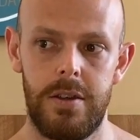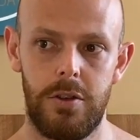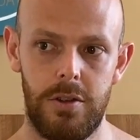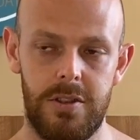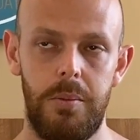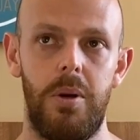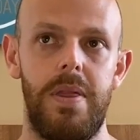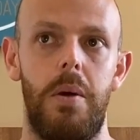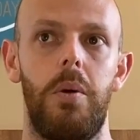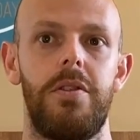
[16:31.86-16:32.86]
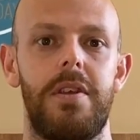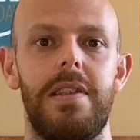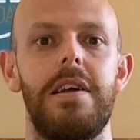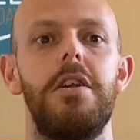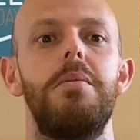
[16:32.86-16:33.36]
So someone that wants a
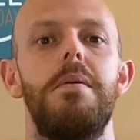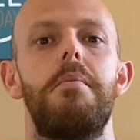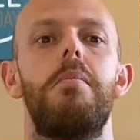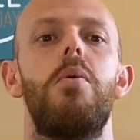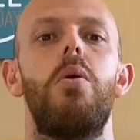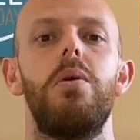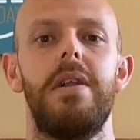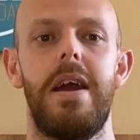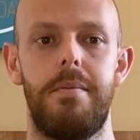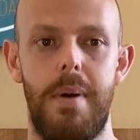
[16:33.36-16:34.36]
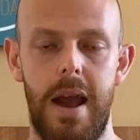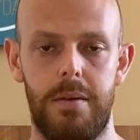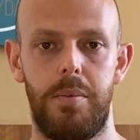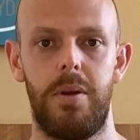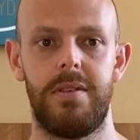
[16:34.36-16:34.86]
little bit more laid
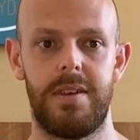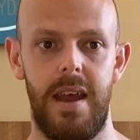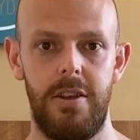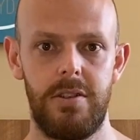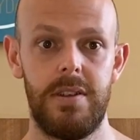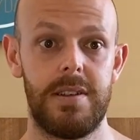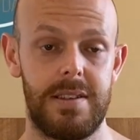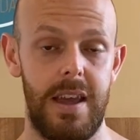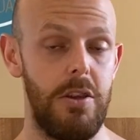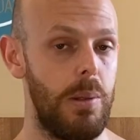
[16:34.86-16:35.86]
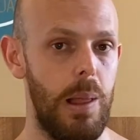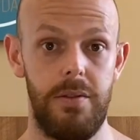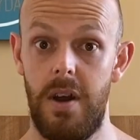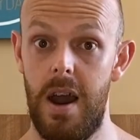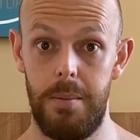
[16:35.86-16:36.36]
back presentation, let's say you
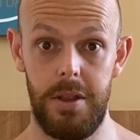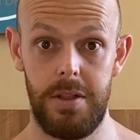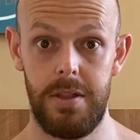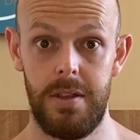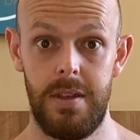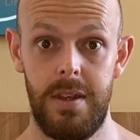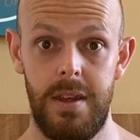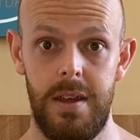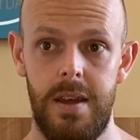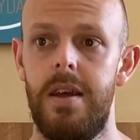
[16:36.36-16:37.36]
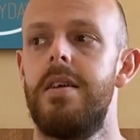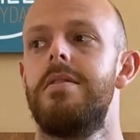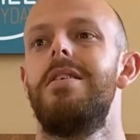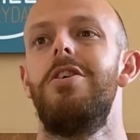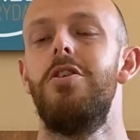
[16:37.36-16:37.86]
love Harbath,
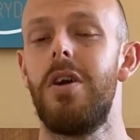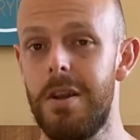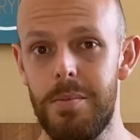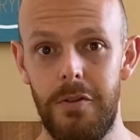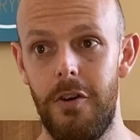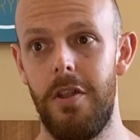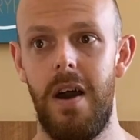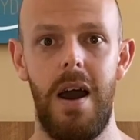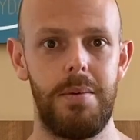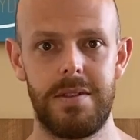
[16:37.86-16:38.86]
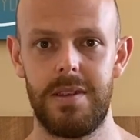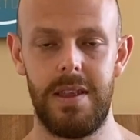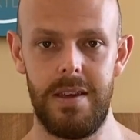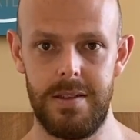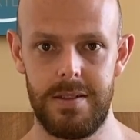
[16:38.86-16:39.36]
you're going to prefer the Harbath to
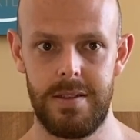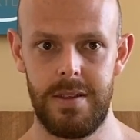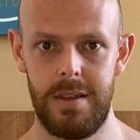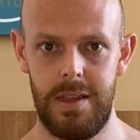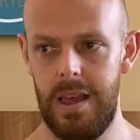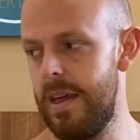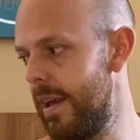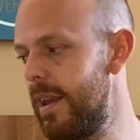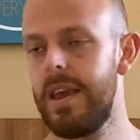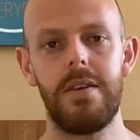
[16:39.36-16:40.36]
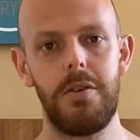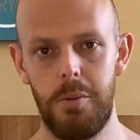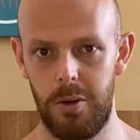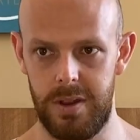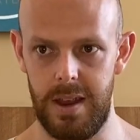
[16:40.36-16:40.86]
these. Yeah, they're going to give you
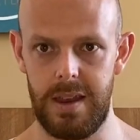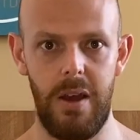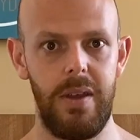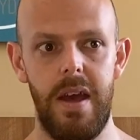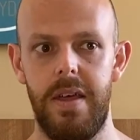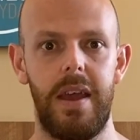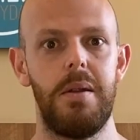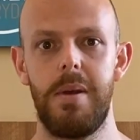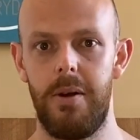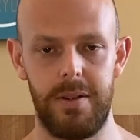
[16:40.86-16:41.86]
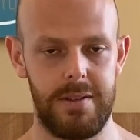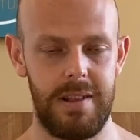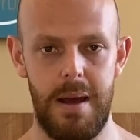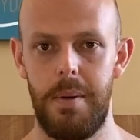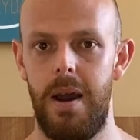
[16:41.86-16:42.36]
more detail. Yeah, they're going to be able to
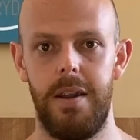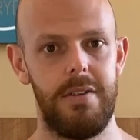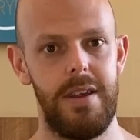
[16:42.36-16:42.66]
slap harder.